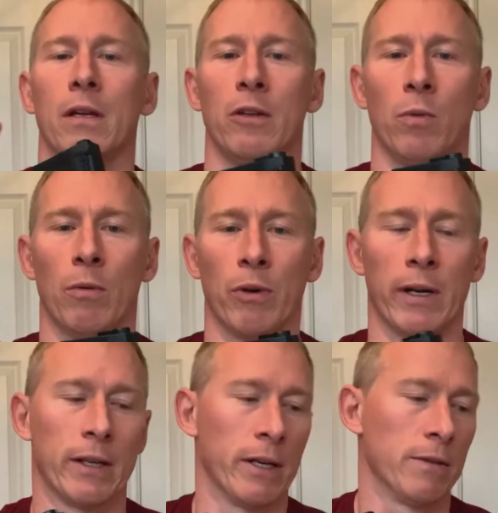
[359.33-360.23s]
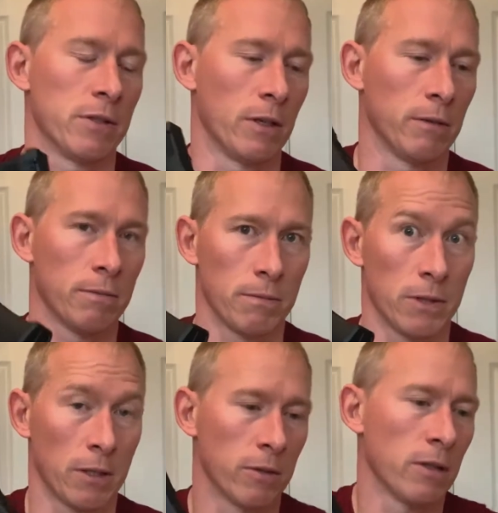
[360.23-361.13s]
you will break it, so, so
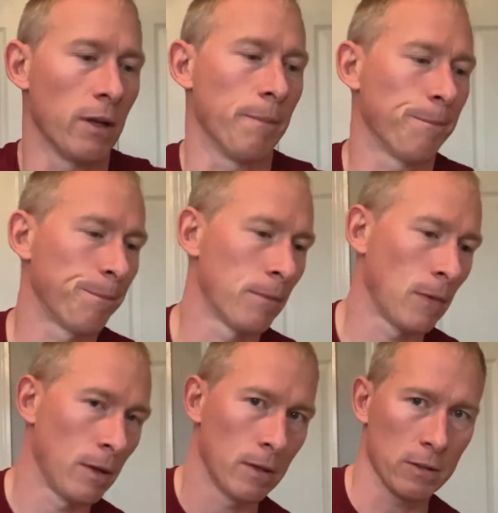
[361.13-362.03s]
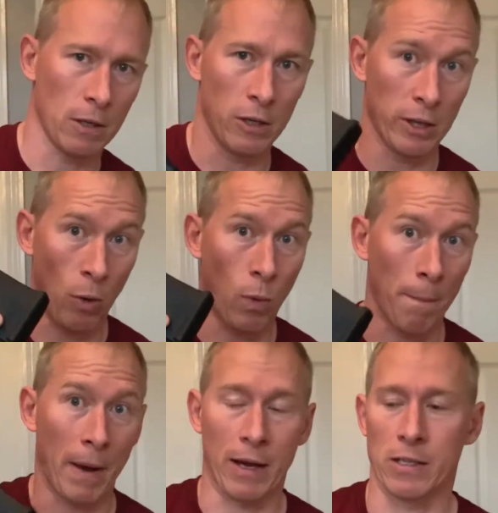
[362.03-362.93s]
don't do that. So you get one
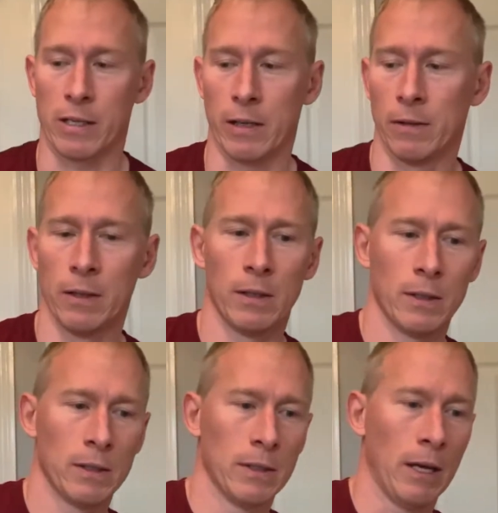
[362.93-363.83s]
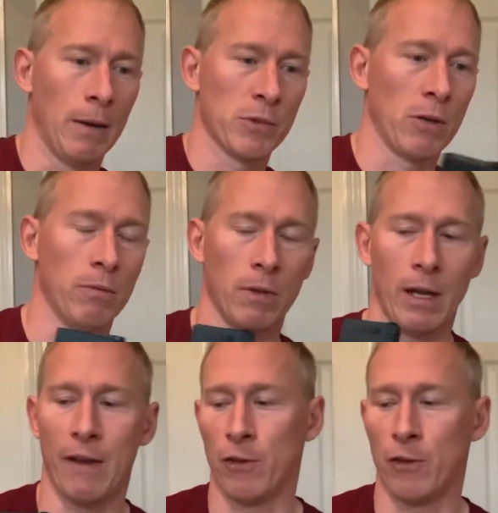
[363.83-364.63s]
magazine. Um, so if